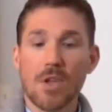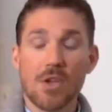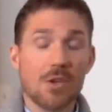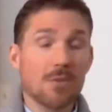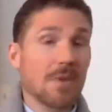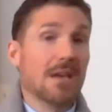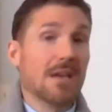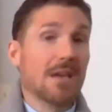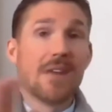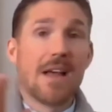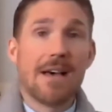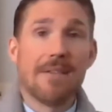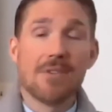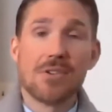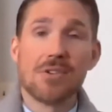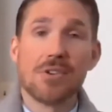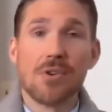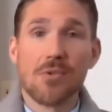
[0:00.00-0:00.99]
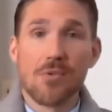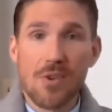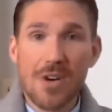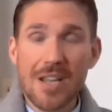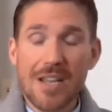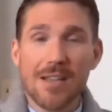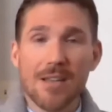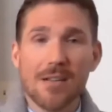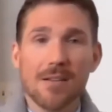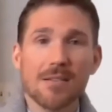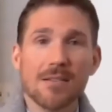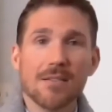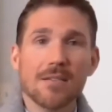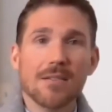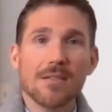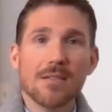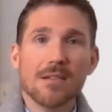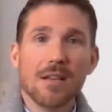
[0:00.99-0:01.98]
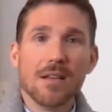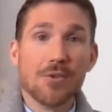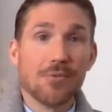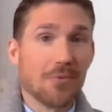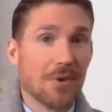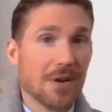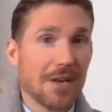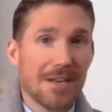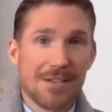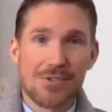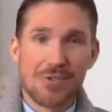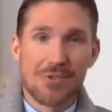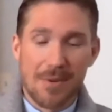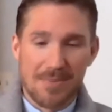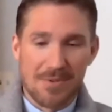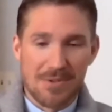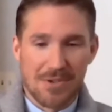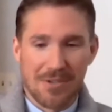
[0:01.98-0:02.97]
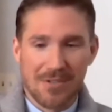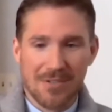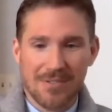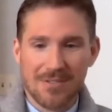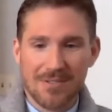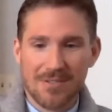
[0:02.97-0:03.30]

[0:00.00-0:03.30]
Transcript: You may even have a degree in reading scripture.